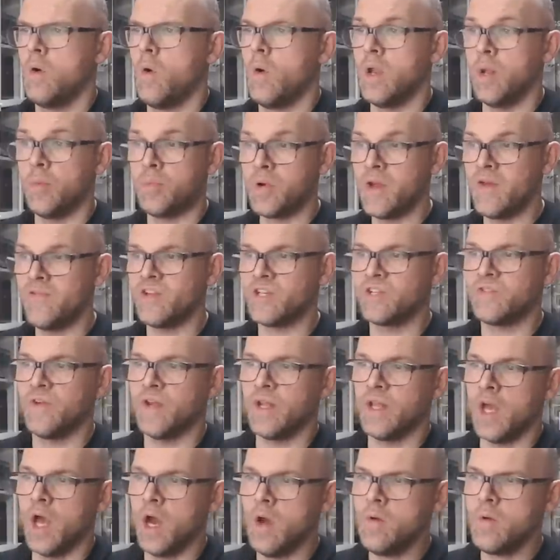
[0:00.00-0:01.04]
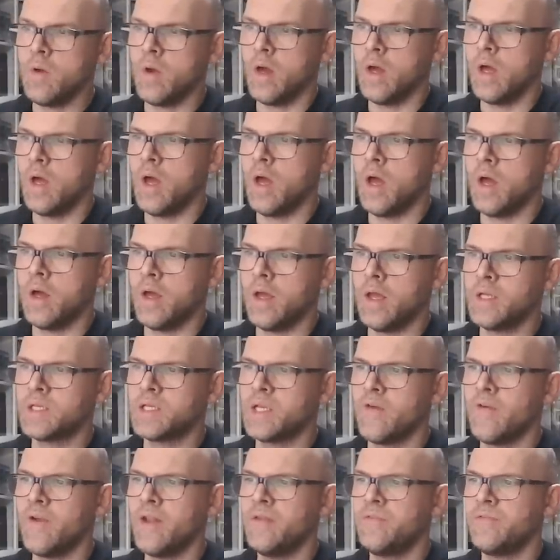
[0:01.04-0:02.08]
in the previous video. Is
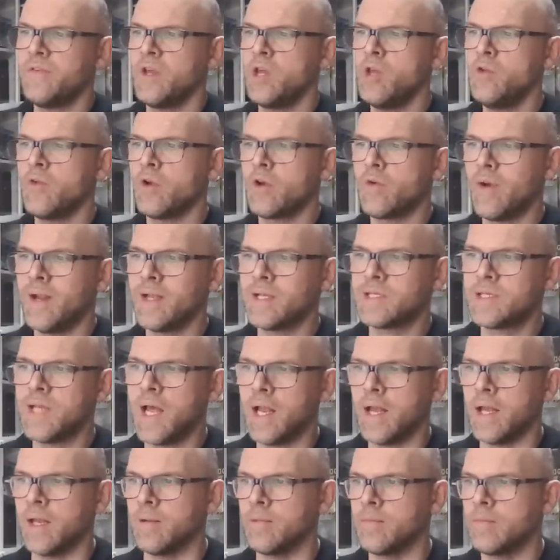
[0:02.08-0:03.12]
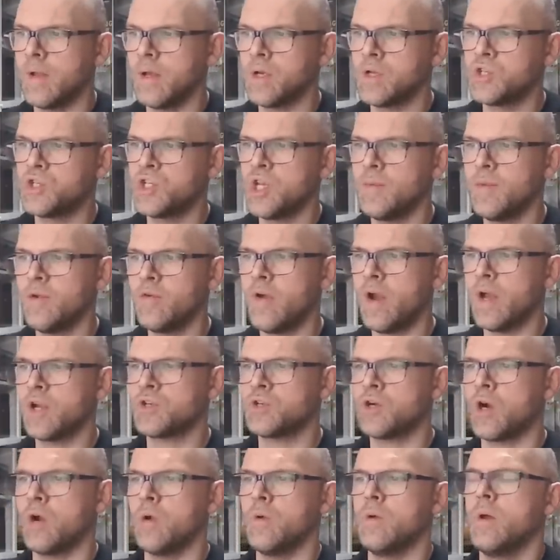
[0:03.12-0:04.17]
there anything you regret selling? That was Jimmy
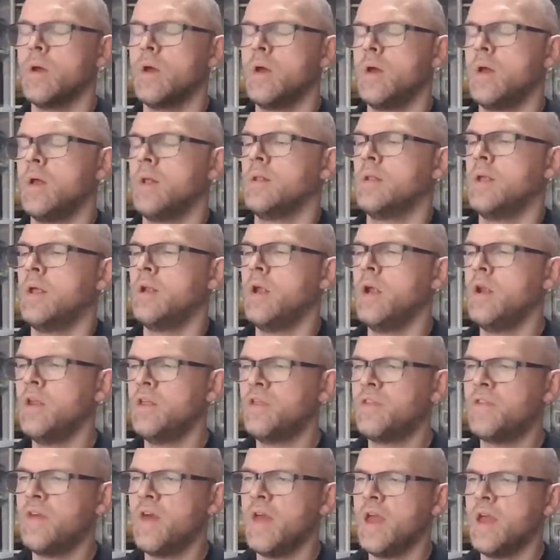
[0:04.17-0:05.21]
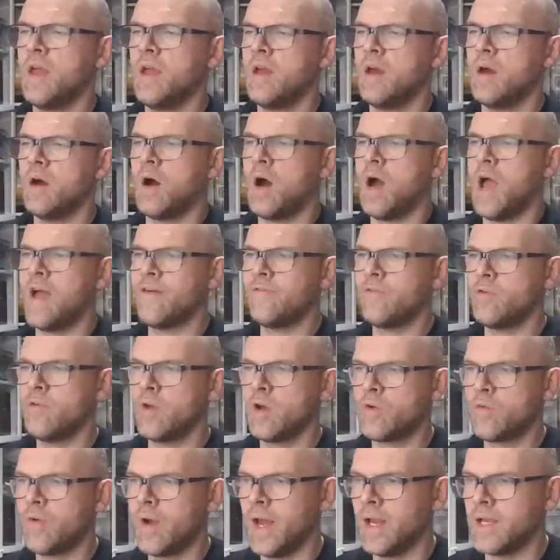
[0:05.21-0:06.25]
Retro. Now, the only thing I ever
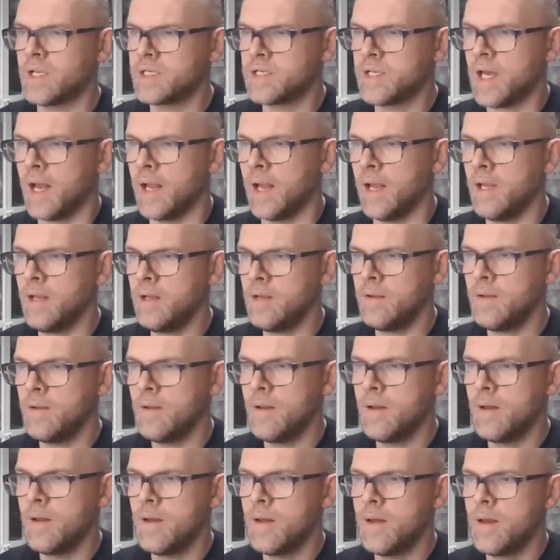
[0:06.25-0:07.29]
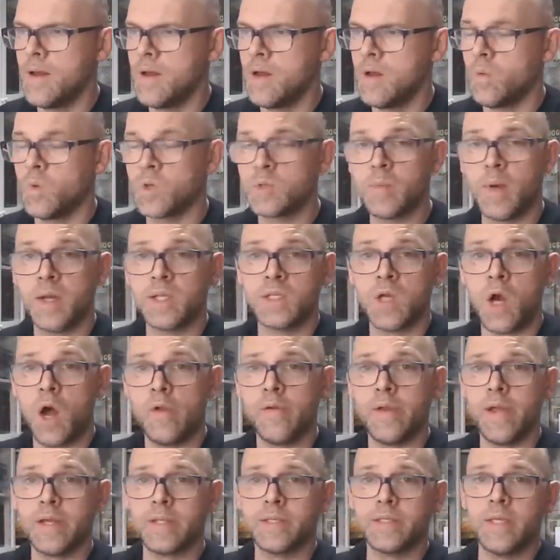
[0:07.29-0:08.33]
regretted selling was my
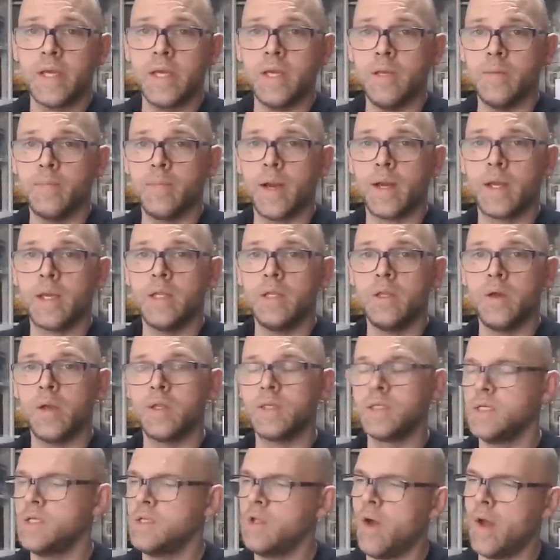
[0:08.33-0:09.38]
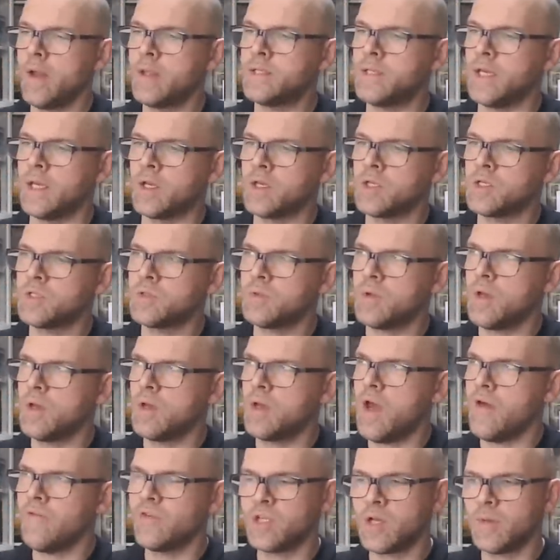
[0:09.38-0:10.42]
Atari ST back in 1990, because
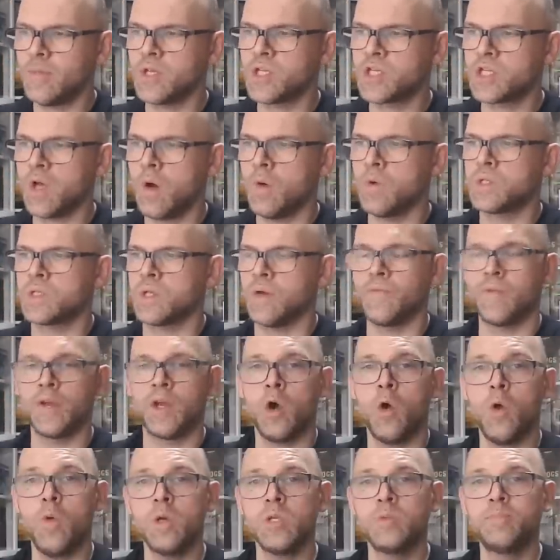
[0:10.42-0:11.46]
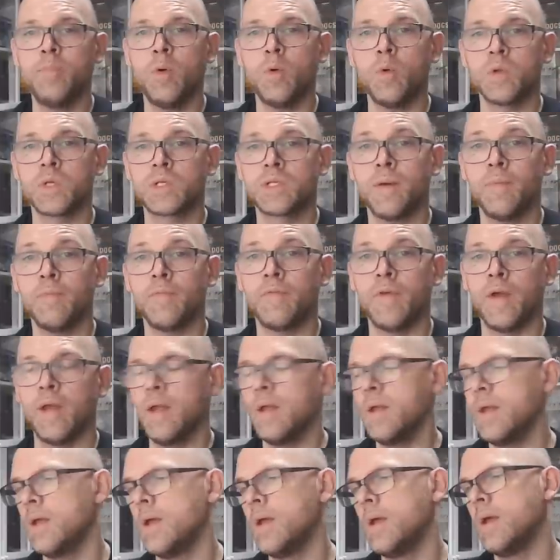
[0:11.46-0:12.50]
every time I sold something, I always bought
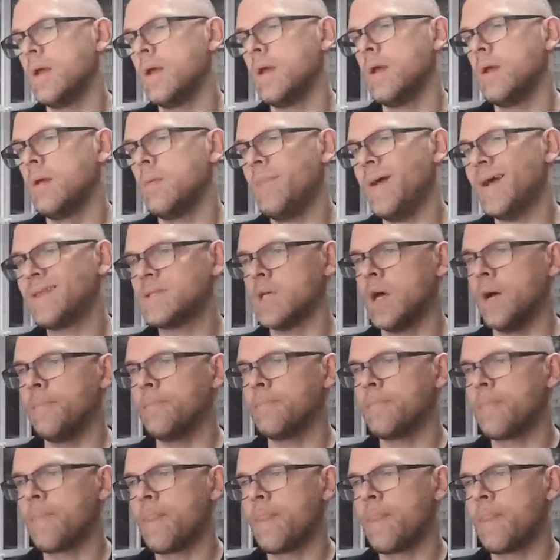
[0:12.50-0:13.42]
something better.